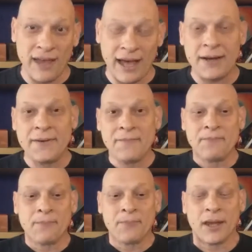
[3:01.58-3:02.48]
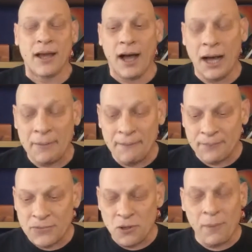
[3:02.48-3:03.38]
that. Um,
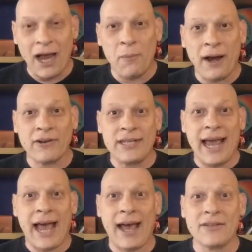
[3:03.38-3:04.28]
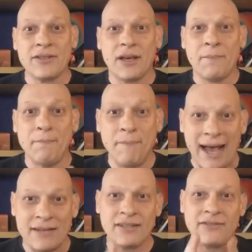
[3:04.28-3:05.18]
so biopiracy has
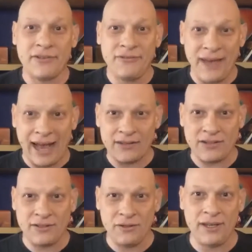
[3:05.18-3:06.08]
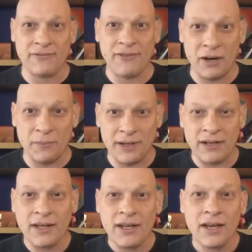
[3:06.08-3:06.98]
massive effects to the environment
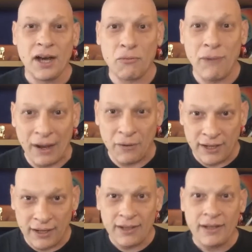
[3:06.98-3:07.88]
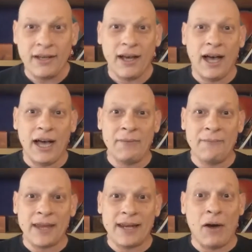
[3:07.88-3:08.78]
around it.
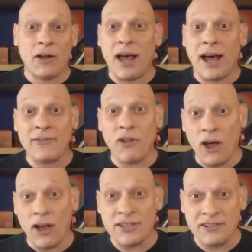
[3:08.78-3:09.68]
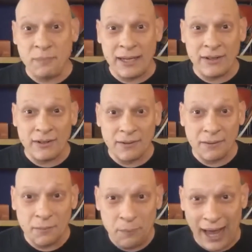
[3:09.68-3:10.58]
Um, now, a lot of laws have been
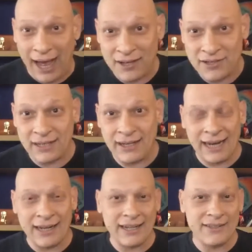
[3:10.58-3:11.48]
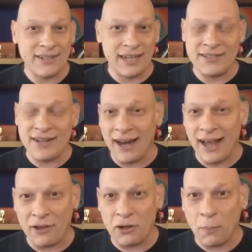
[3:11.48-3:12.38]
passed, and and it's it's not
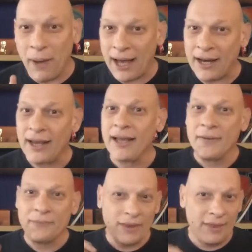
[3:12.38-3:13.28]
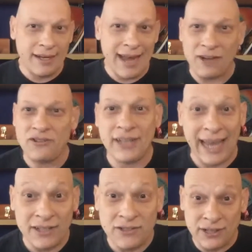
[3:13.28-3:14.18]
ethical, but the National
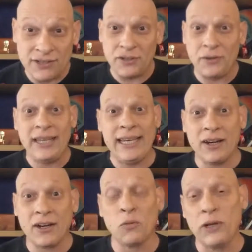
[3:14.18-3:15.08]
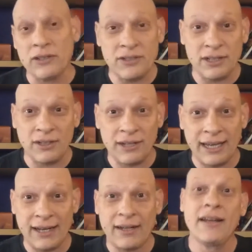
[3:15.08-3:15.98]
Cancer Institute here will still
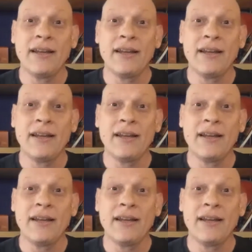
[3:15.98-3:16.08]
look at